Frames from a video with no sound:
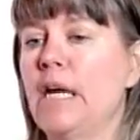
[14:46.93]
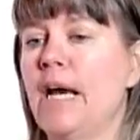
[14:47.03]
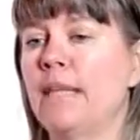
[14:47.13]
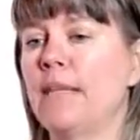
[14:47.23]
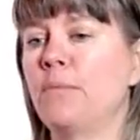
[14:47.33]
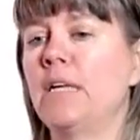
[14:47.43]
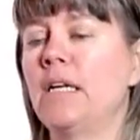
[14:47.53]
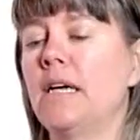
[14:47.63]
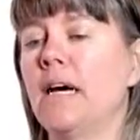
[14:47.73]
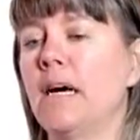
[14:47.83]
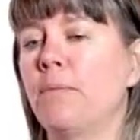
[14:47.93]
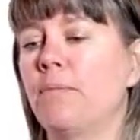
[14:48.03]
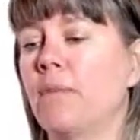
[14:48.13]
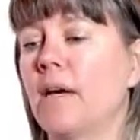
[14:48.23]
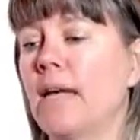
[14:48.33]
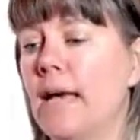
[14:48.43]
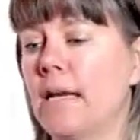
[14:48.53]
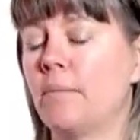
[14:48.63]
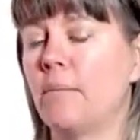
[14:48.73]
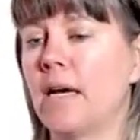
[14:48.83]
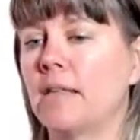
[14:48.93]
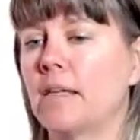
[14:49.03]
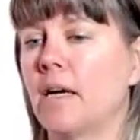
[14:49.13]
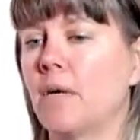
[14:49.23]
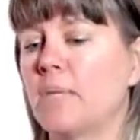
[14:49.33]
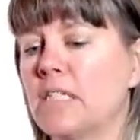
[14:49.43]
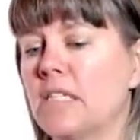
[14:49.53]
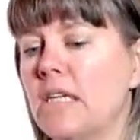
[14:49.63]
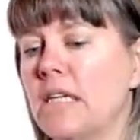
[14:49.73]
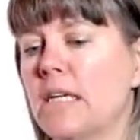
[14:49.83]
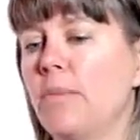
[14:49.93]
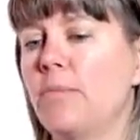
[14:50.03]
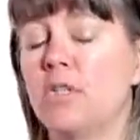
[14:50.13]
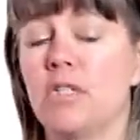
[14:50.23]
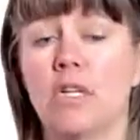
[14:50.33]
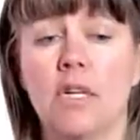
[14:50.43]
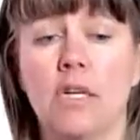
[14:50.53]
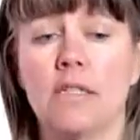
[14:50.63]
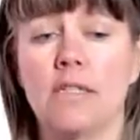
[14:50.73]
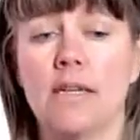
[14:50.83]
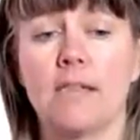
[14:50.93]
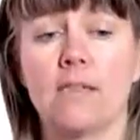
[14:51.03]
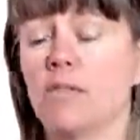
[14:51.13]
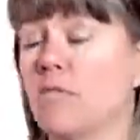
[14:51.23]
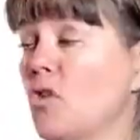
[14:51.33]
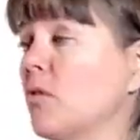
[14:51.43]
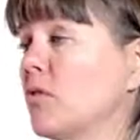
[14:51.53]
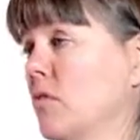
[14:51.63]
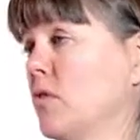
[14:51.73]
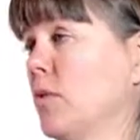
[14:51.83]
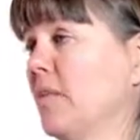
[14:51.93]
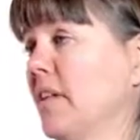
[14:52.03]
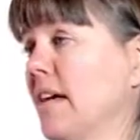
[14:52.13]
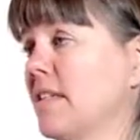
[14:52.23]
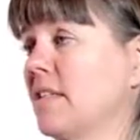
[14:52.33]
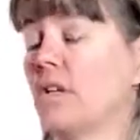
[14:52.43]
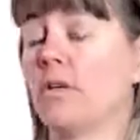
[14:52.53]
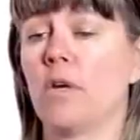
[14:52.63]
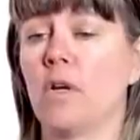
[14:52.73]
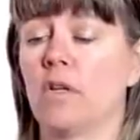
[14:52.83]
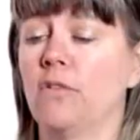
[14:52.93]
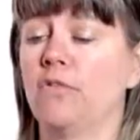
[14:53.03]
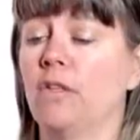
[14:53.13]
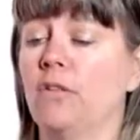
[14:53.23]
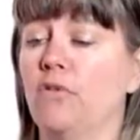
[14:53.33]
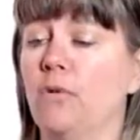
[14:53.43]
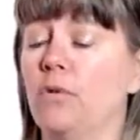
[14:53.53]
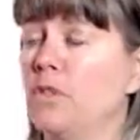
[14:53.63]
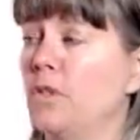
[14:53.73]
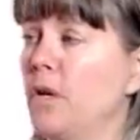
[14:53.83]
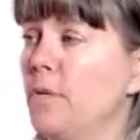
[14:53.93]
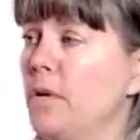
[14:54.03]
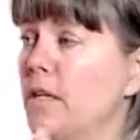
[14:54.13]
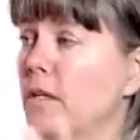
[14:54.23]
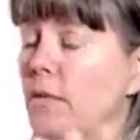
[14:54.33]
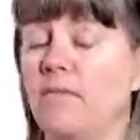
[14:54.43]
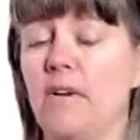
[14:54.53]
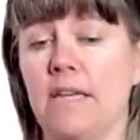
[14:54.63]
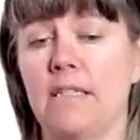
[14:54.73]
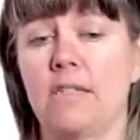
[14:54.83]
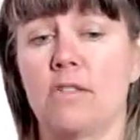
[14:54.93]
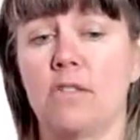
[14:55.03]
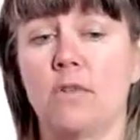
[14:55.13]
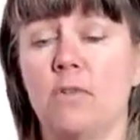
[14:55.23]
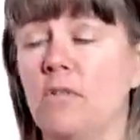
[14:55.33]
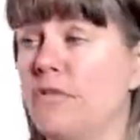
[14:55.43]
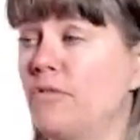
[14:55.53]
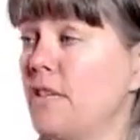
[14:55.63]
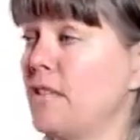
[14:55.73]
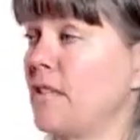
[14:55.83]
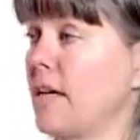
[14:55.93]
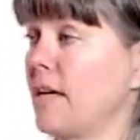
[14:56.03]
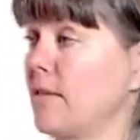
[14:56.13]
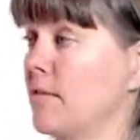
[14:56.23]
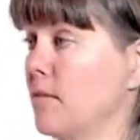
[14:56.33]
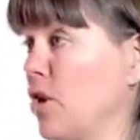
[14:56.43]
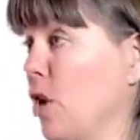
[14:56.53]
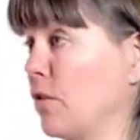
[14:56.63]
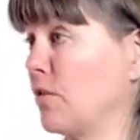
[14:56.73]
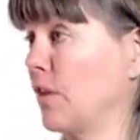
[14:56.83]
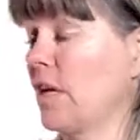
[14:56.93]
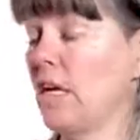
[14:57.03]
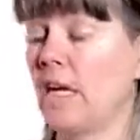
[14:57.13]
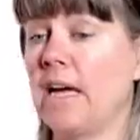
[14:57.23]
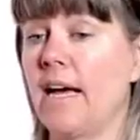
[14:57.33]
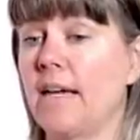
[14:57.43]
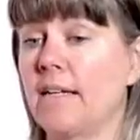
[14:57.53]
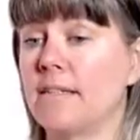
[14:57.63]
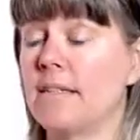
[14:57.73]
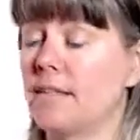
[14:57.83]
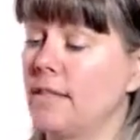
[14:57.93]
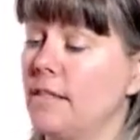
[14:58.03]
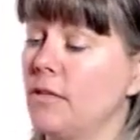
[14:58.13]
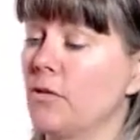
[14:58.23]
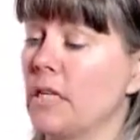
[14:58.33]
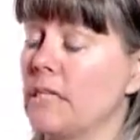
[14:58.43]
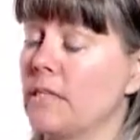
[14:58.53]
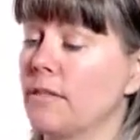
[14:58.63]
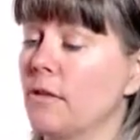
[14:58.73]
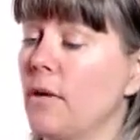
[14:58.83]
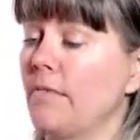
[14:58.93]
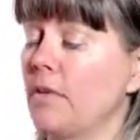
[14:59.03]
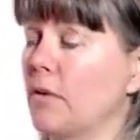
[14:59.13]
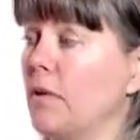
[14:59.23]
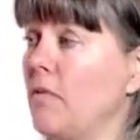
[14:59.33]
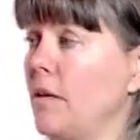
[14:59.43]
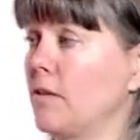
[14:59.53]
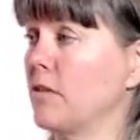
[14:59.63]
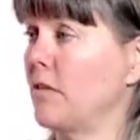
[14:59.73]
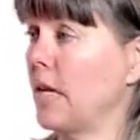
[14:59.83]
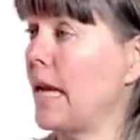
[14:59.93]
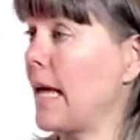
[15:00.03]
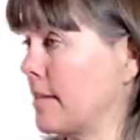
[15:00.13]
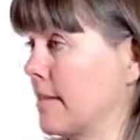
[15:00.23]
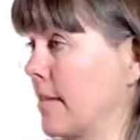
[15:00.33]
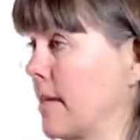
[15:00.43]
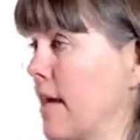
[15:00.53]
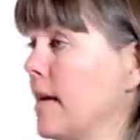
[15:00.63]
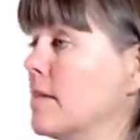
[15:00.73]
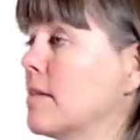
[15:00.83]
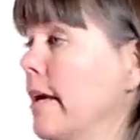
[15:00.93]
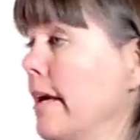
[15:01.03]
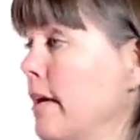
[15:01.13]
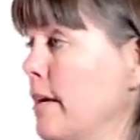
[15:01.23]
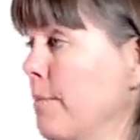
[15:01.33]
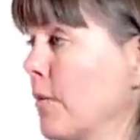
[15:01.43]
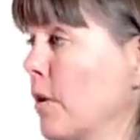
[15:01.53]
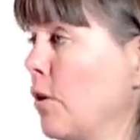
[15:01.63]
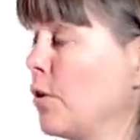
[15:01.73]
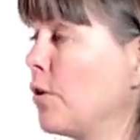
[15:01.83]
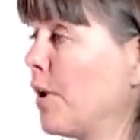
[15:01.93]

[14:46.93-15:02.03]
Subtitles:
And then we, again, my other chiropractor, Nick, he put the sizes of dogs on top of that. So the further forward you go, equivalent to different sizes of dogs. And at 60 degrees, you have the equivalent of an Alaskan husky on your